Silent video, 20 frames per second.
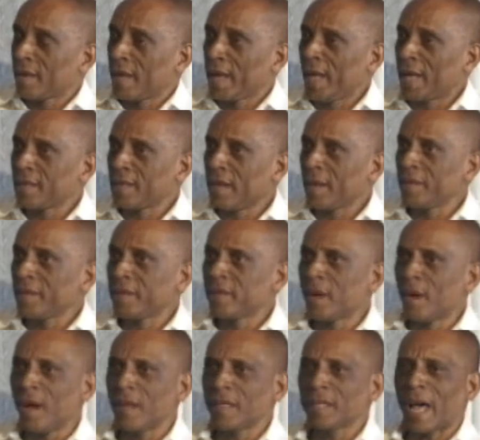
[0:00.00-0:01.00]
And I
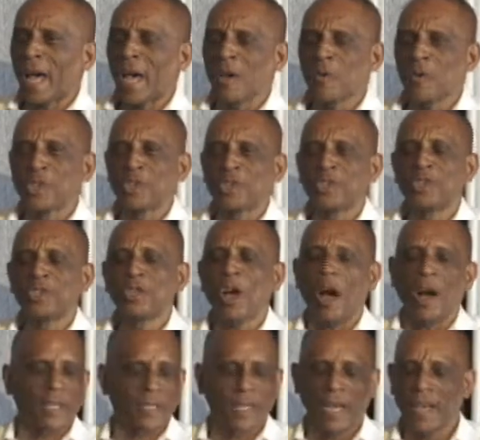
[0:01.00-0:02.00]
thought, I was
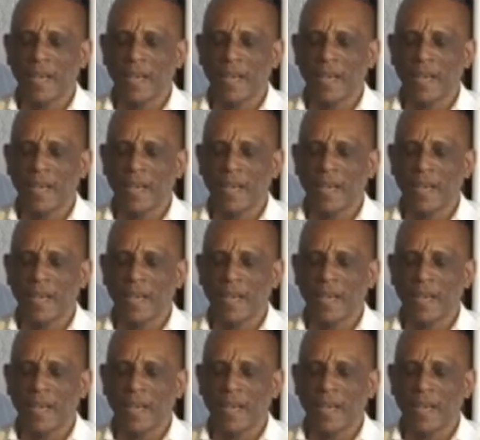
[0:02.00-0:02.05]
shocked.